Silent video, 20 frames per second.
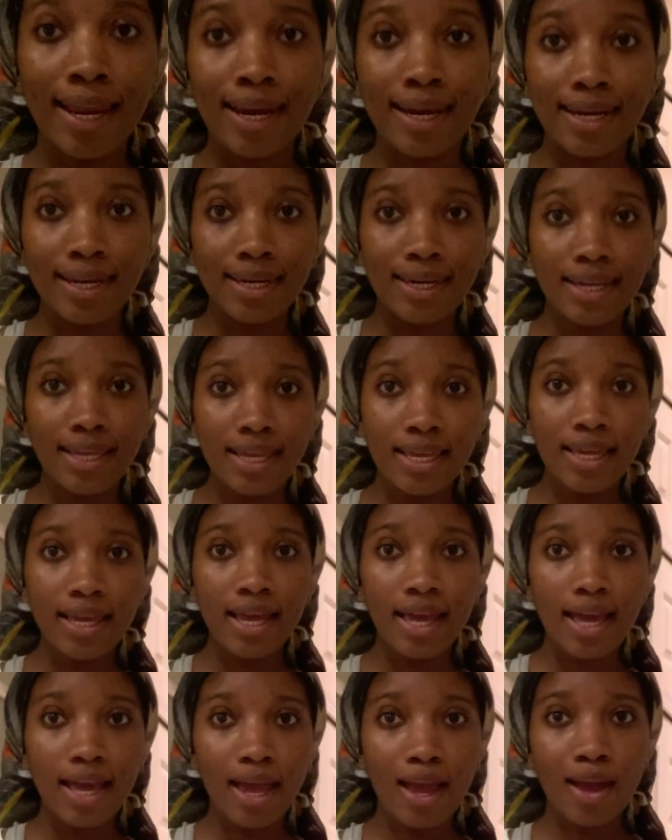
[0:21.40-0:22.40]
Ni
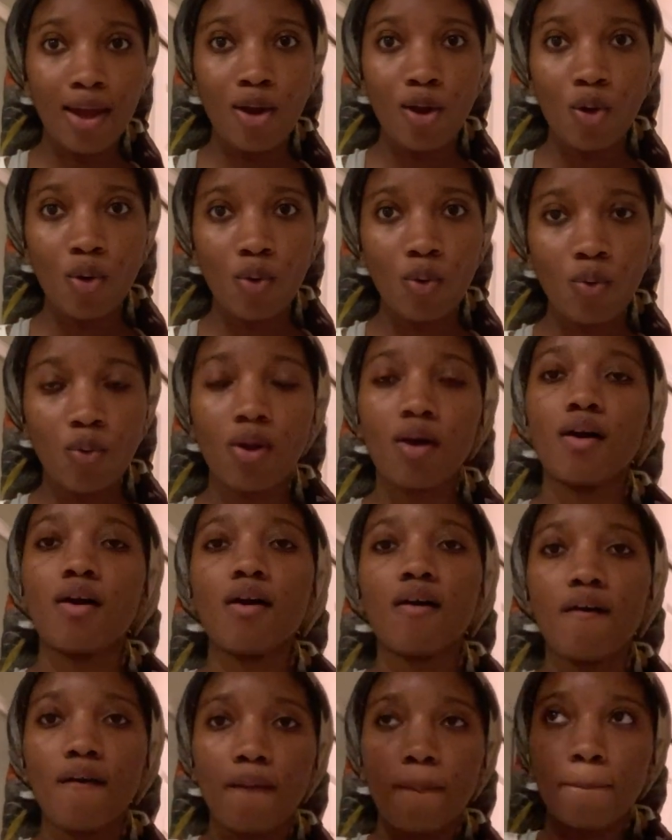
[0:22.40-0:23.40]
hao.
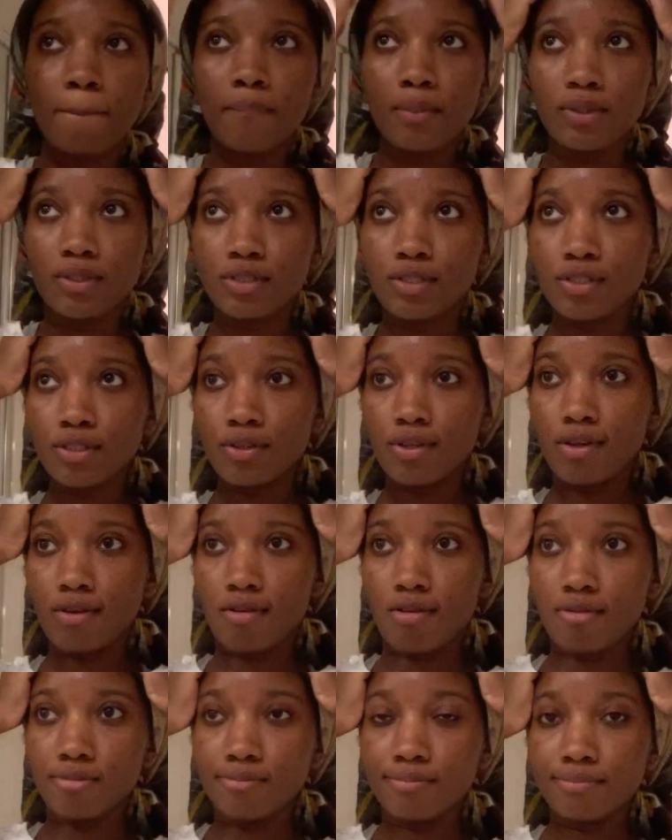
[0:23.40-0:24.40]
So
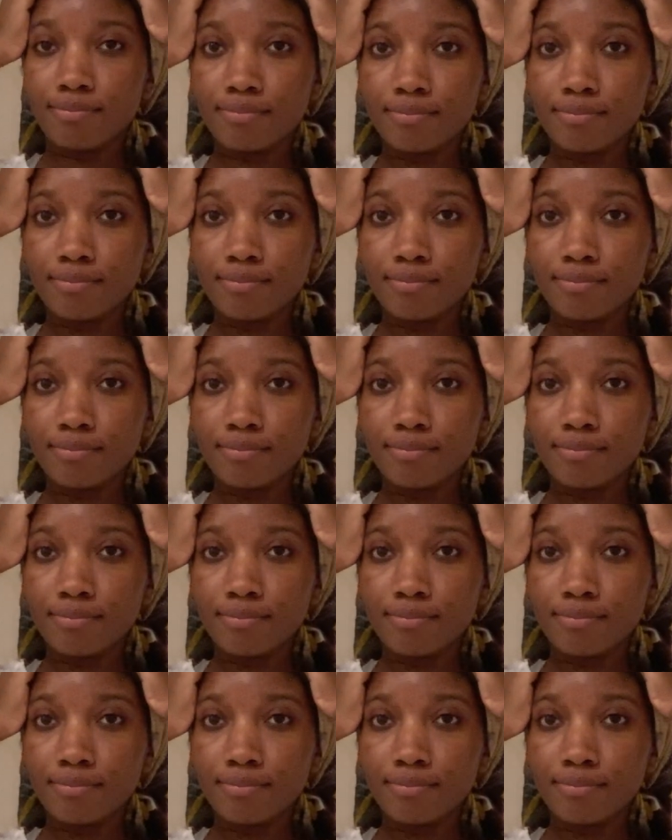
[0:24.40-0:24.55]
y'all,